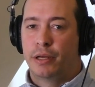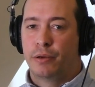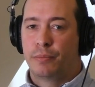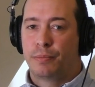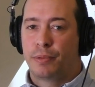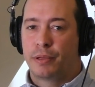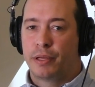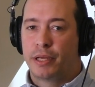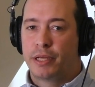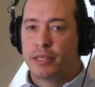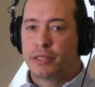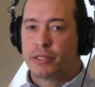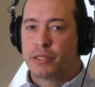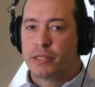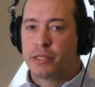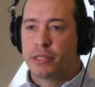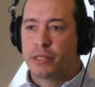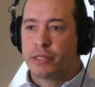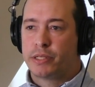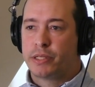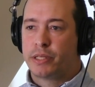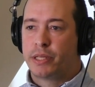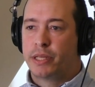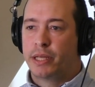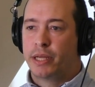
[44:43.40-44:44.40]

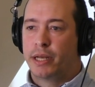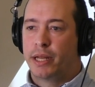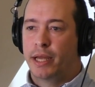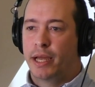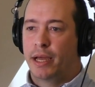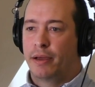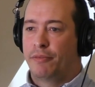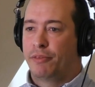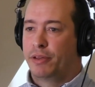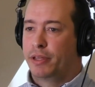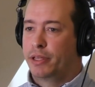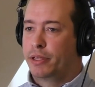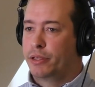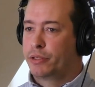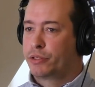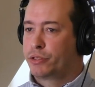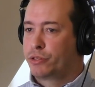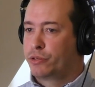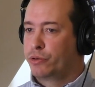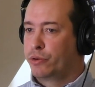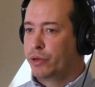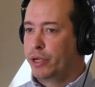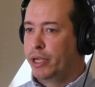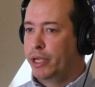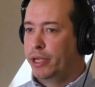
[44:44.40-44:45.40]
places that have a
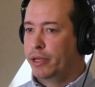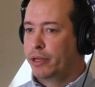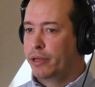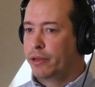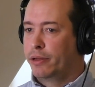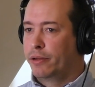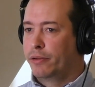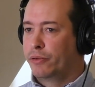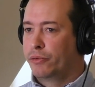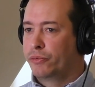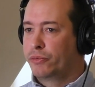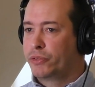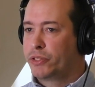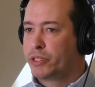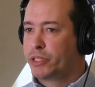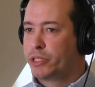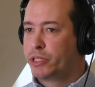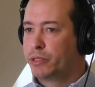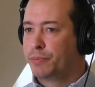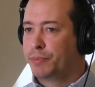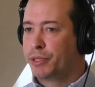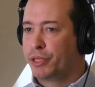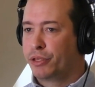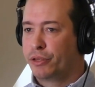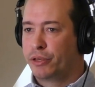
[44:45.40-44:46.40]
history of
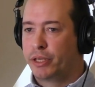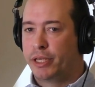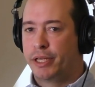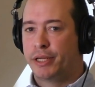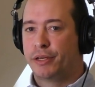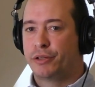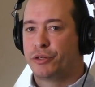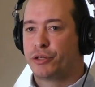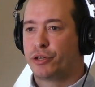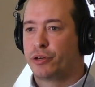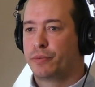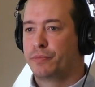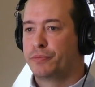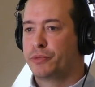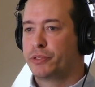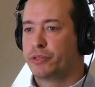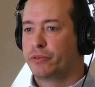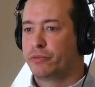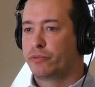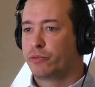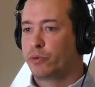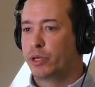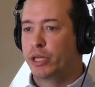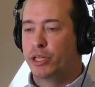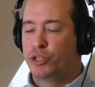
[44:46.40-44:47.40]
stability in terms
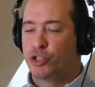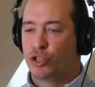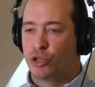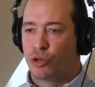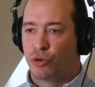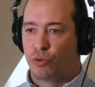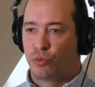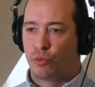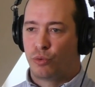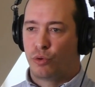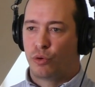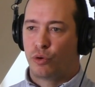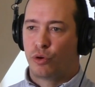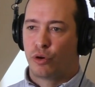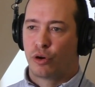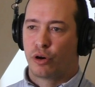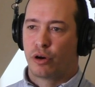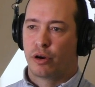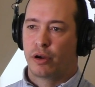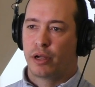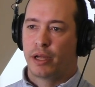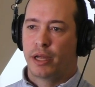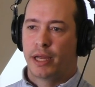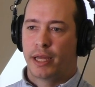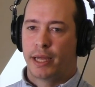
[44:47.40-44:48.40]
of regional
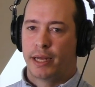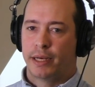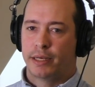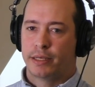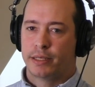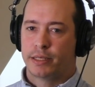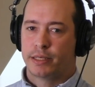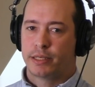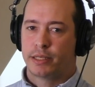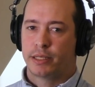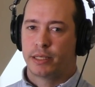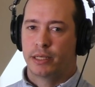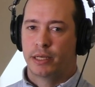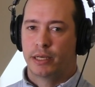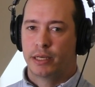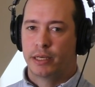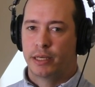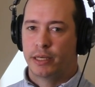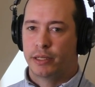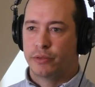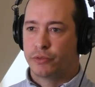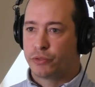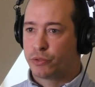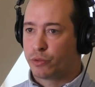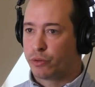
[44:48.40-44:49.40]
war and
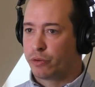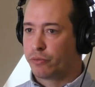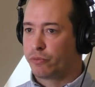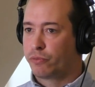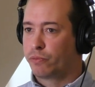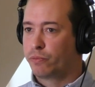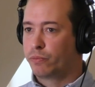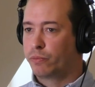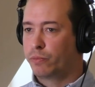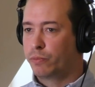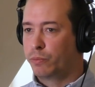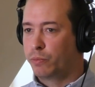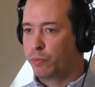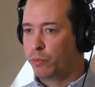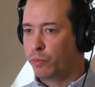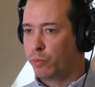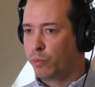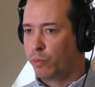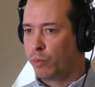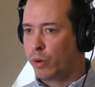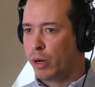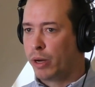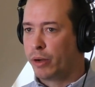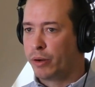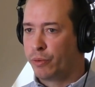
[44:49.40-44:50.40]
sort of
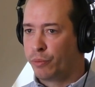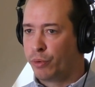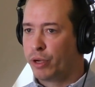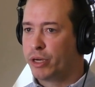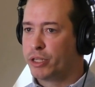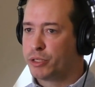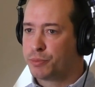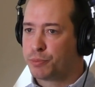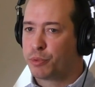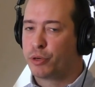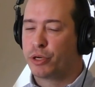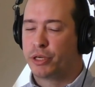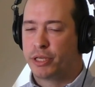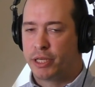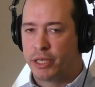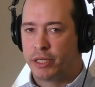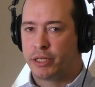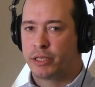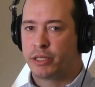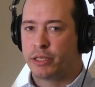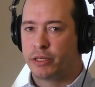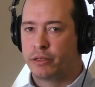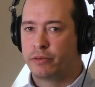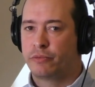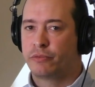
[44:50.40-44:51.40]
what is
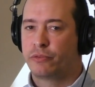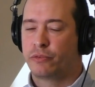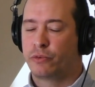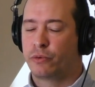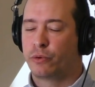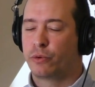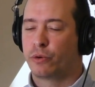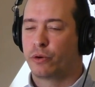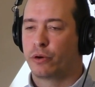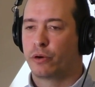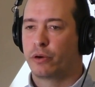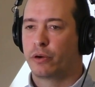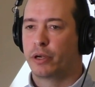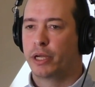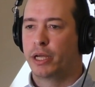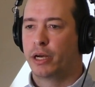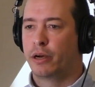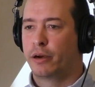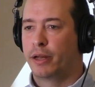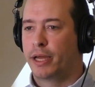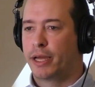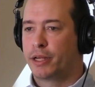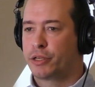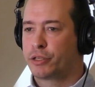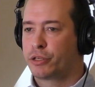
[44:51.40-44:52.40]
predicted for
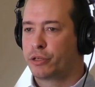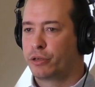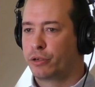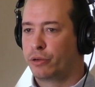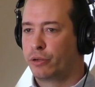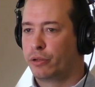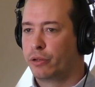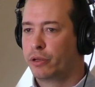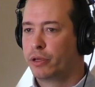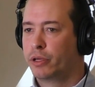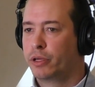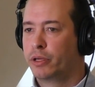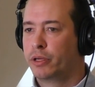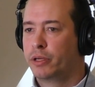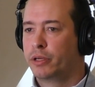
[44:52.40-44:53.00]
international